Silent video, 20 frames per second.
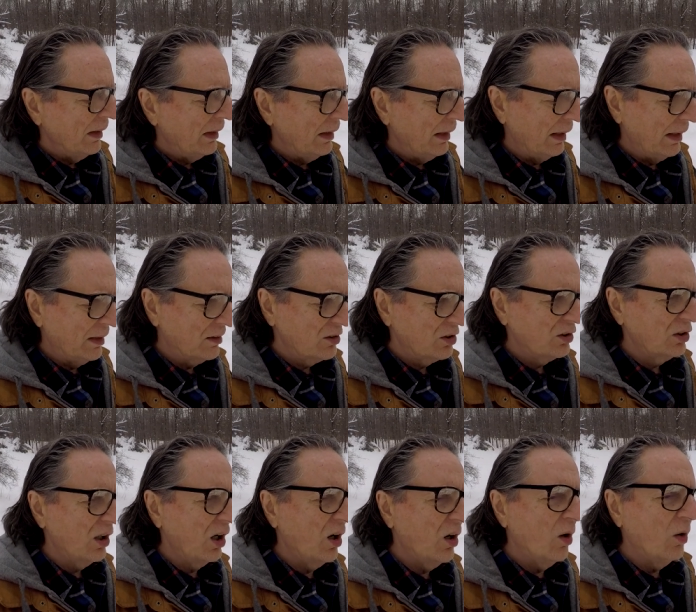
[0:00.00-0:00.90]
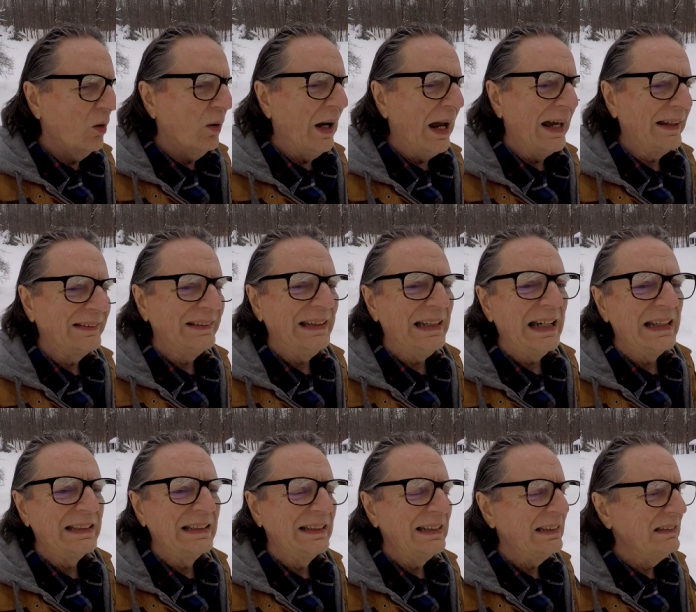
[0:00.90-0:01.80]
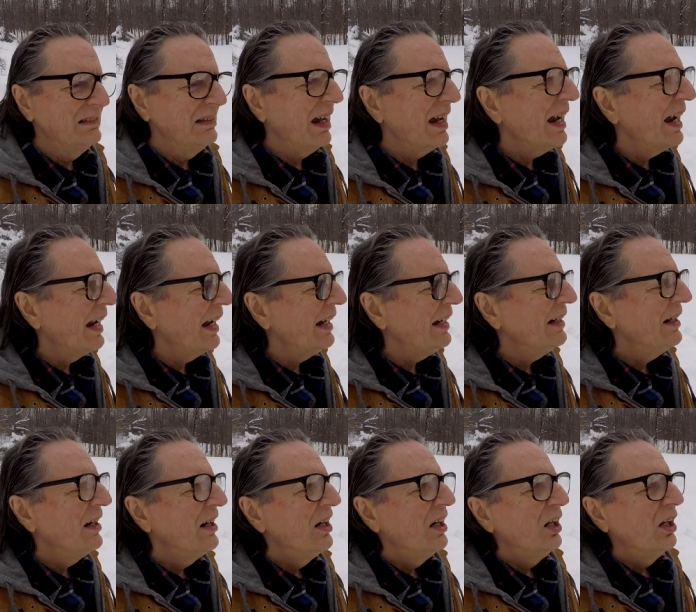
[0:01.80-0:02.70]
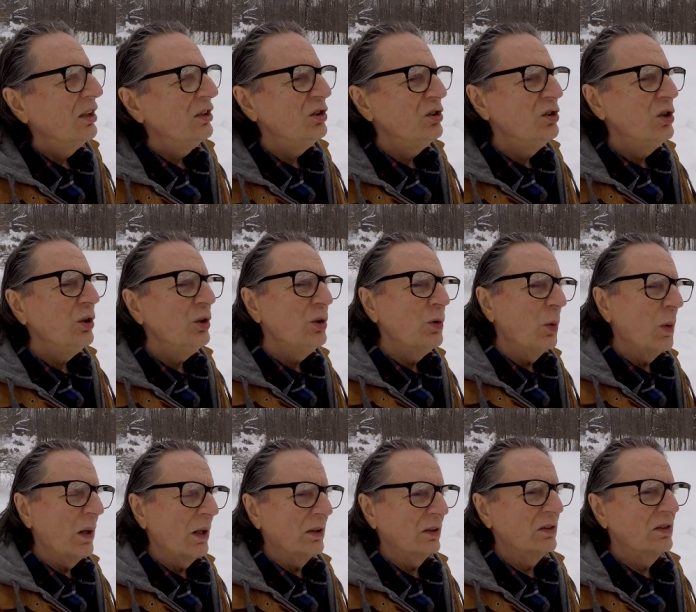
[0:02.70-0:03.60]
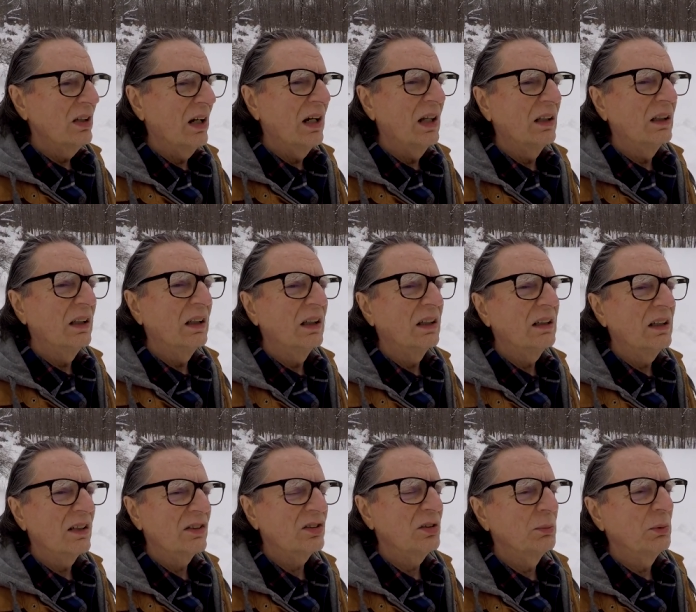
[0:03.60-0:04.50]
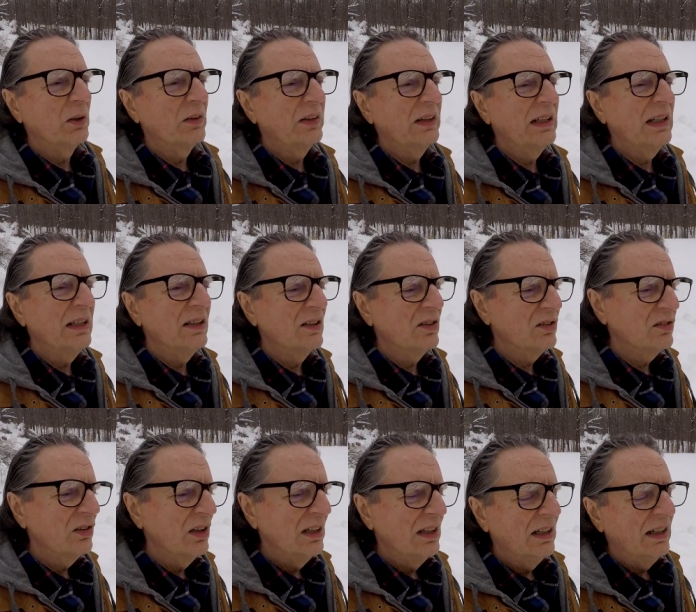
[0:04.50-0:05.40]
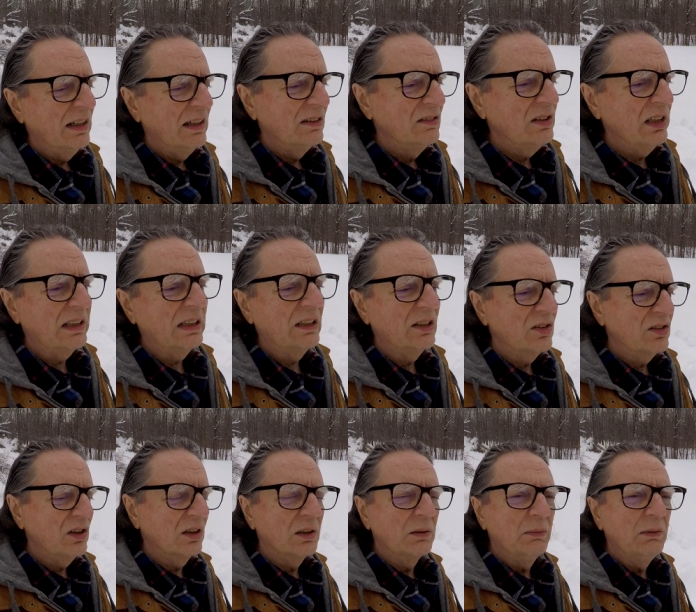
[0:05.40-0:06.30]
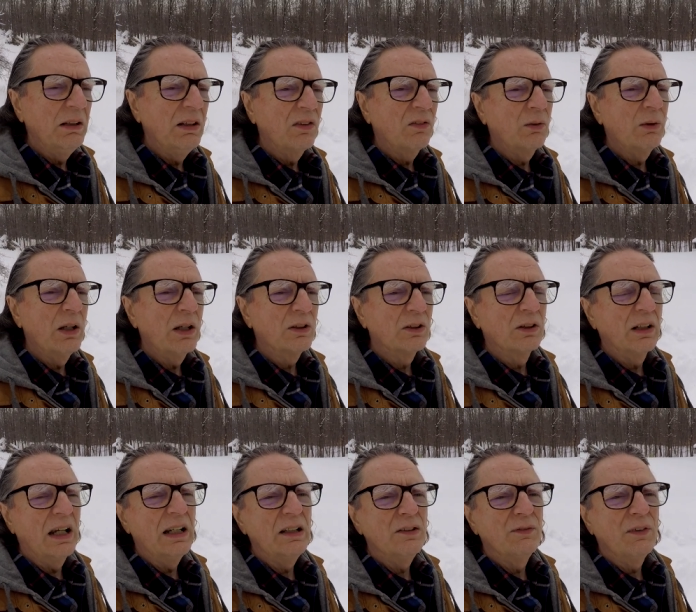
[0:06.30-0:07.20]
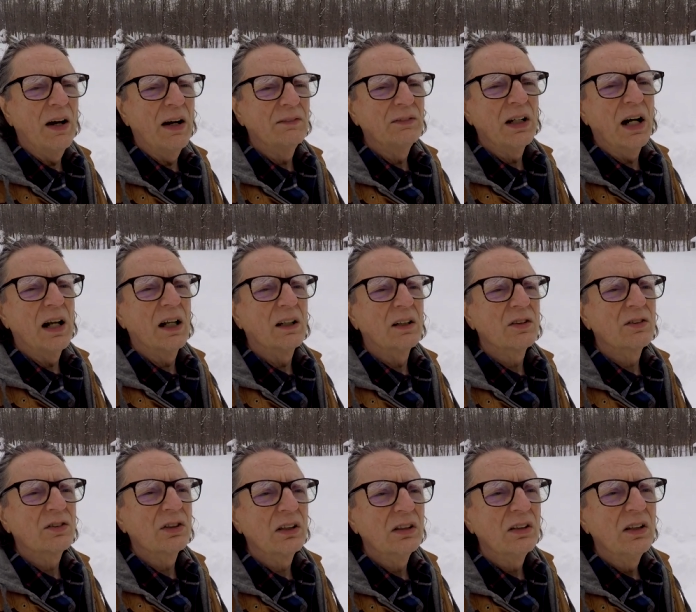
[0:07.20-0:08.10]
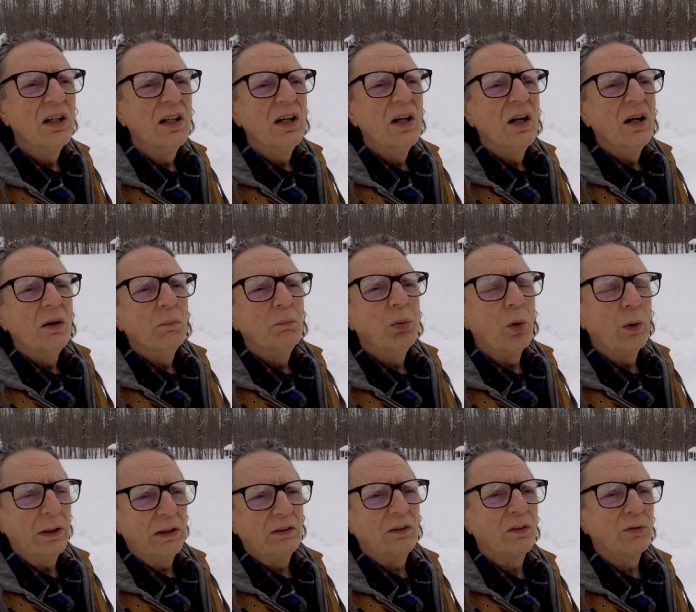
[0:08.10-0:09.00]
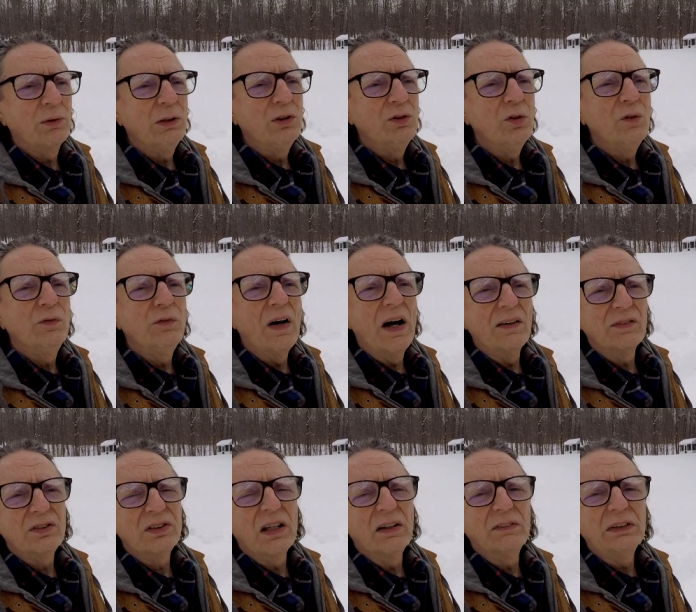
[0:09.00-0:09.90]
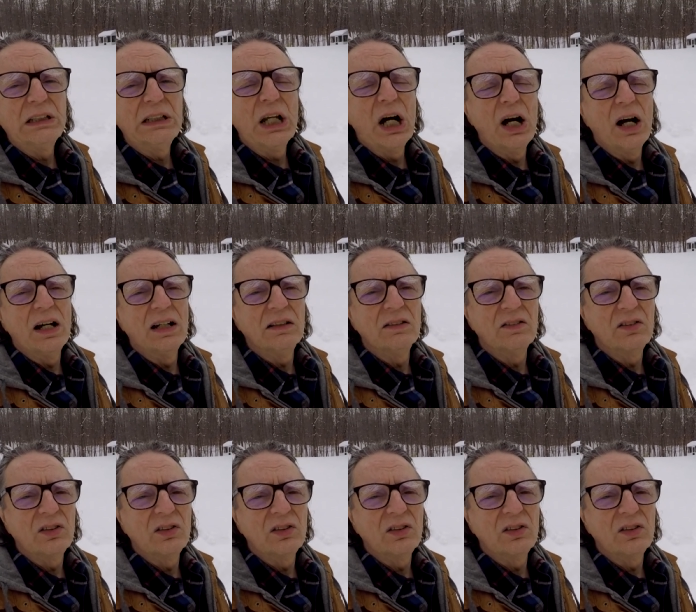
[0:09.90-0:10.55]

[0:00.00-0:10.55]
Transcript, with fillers: And so at the end of the day, do you want to tell a customer that his ticket is going to be $385 and 0.32579